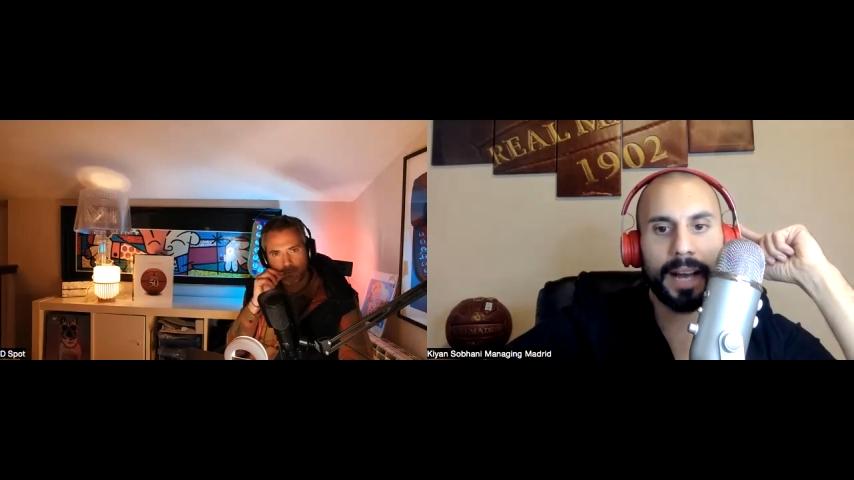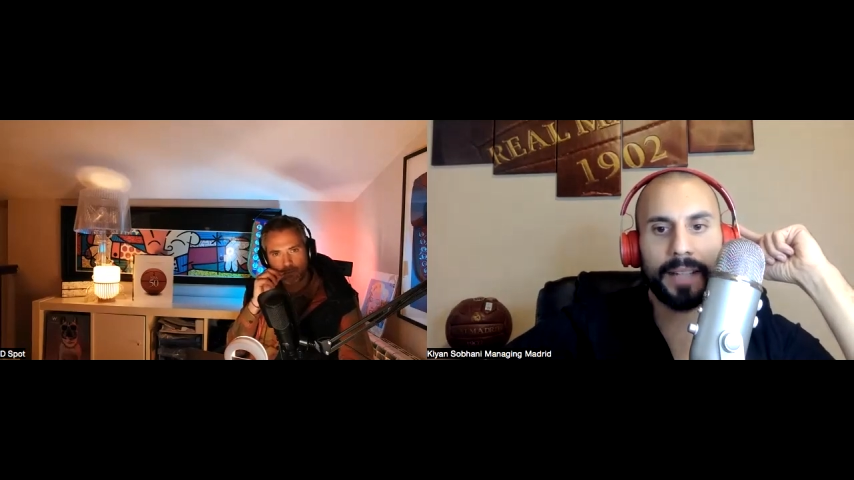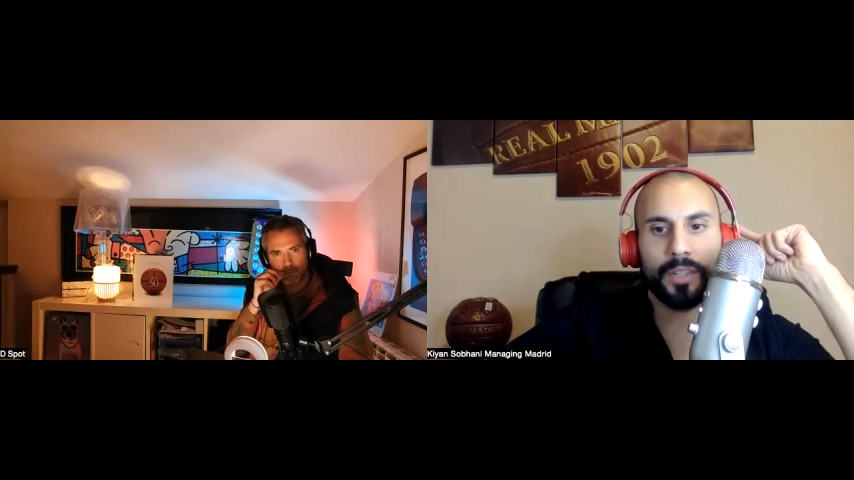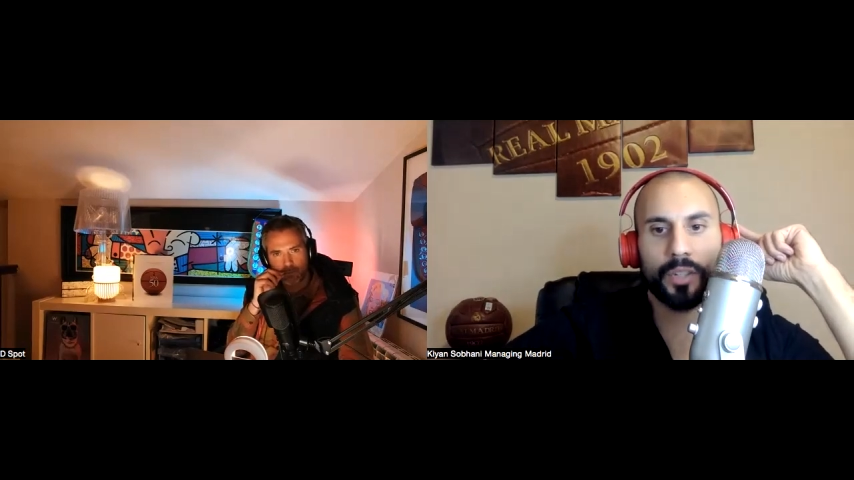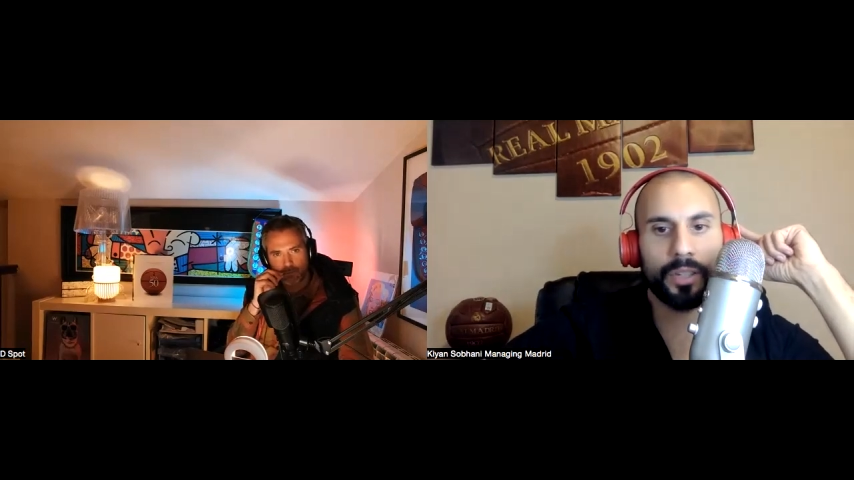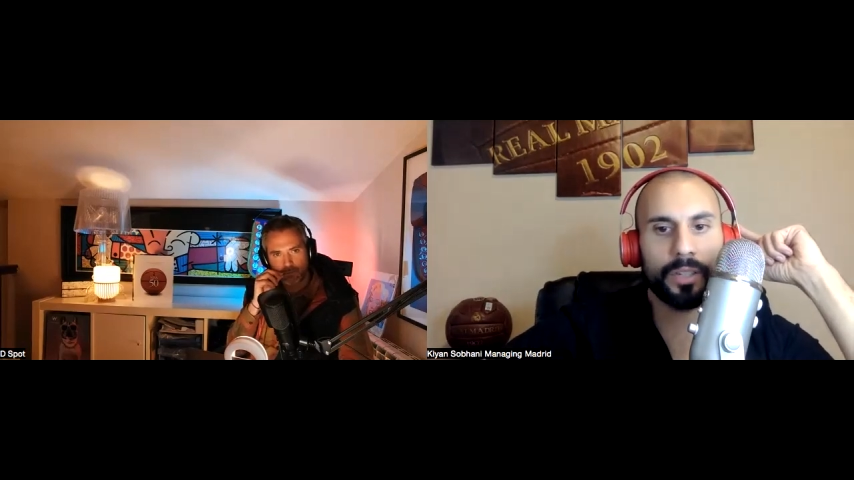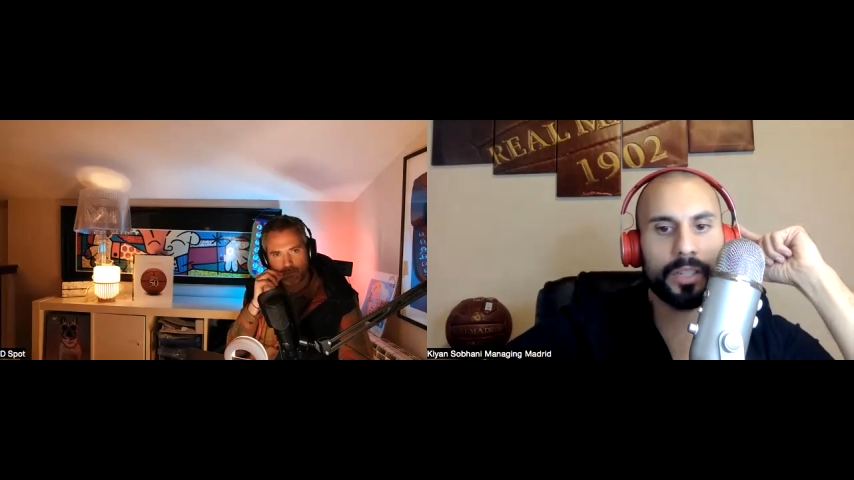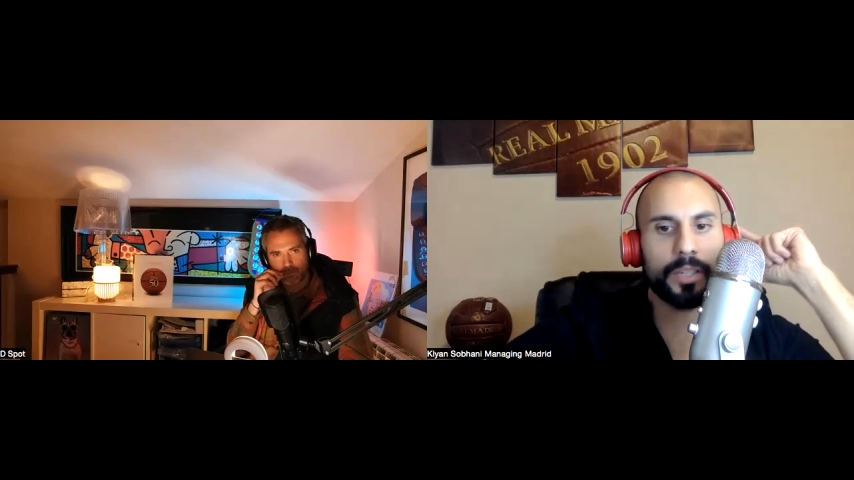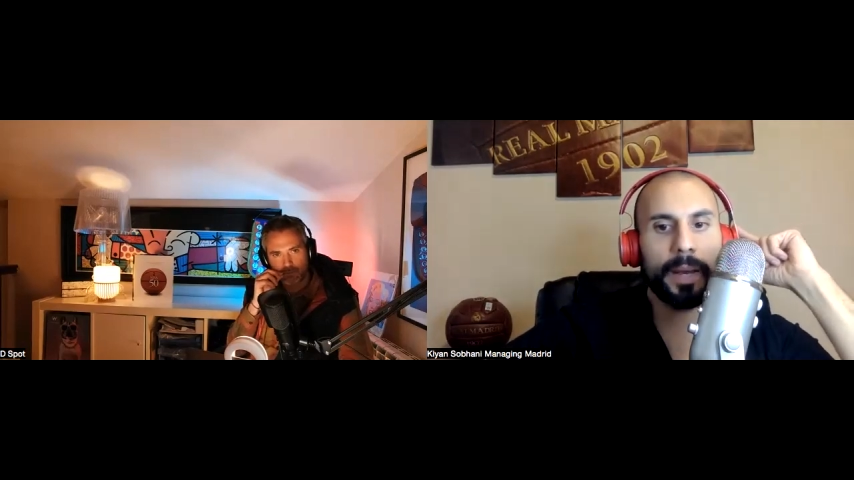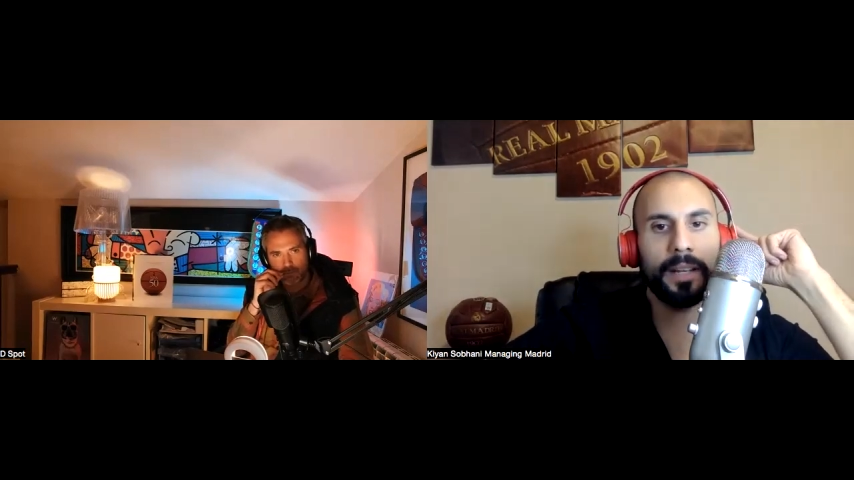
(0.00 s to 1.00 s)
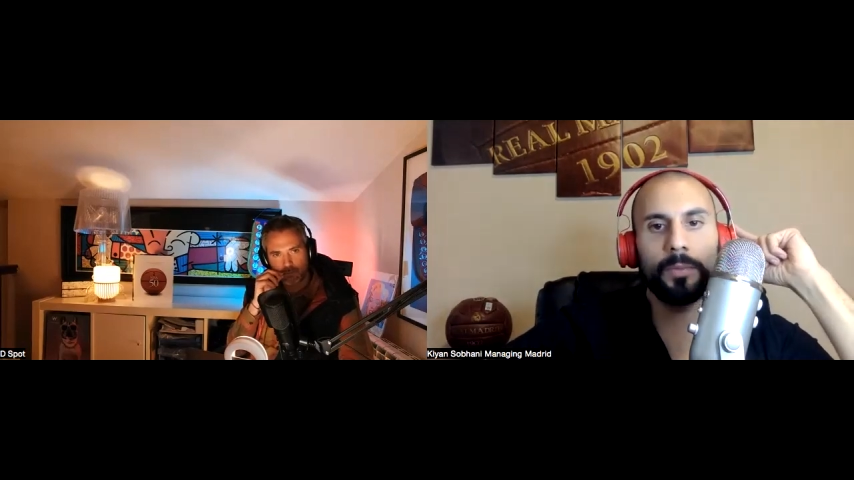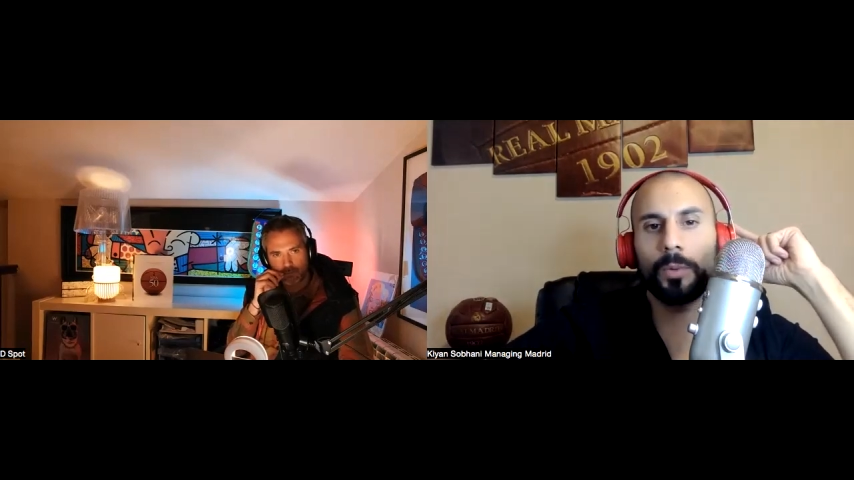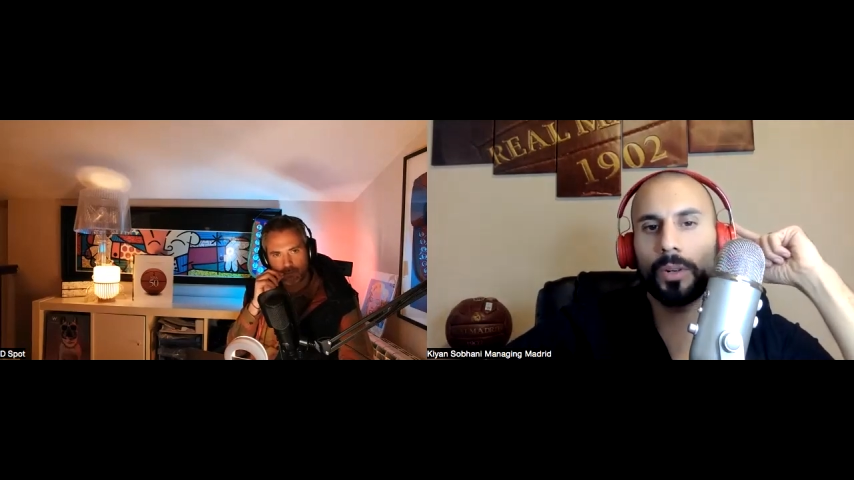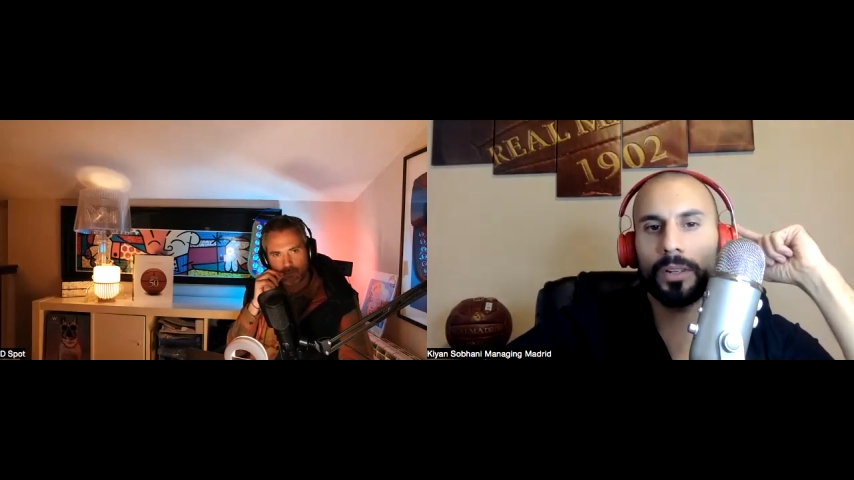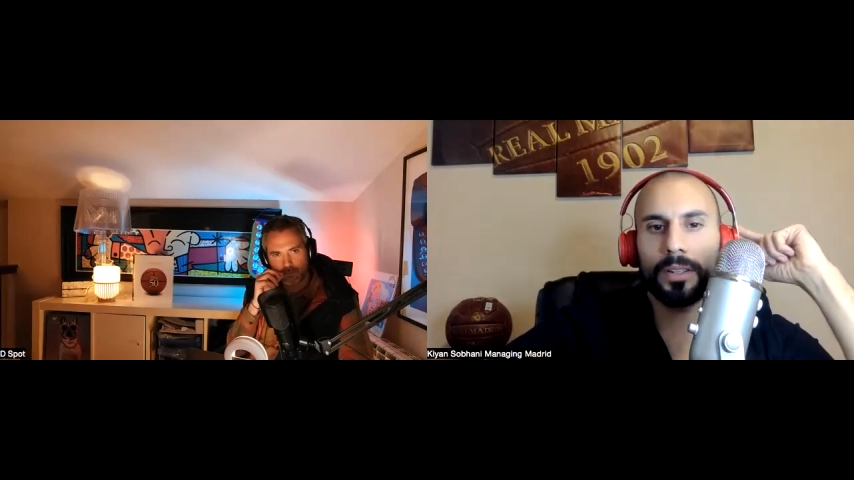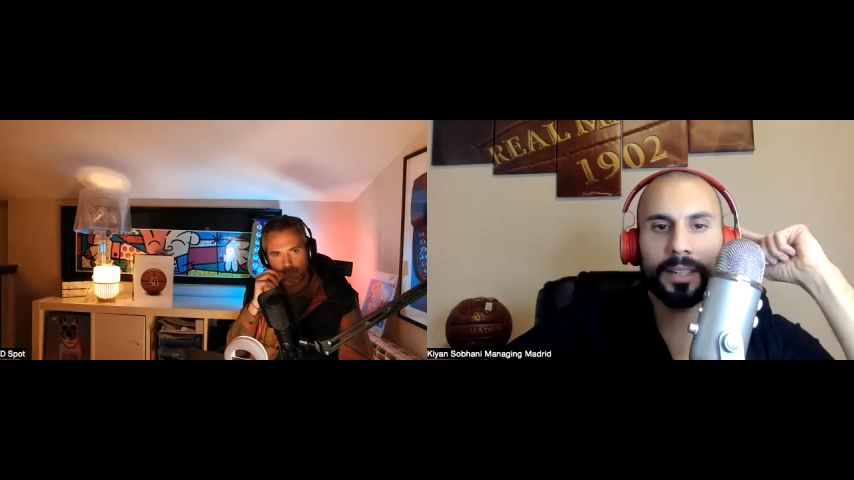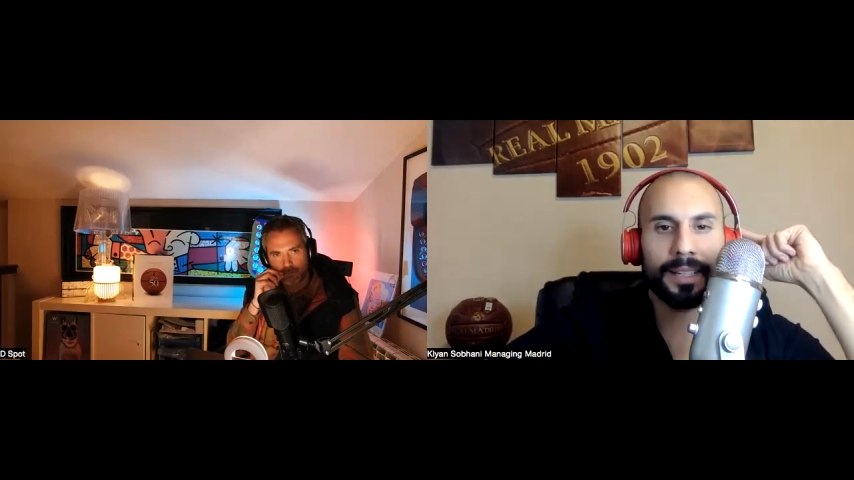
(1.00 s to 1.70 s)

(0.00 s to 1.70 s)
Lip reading: as good as Spain were,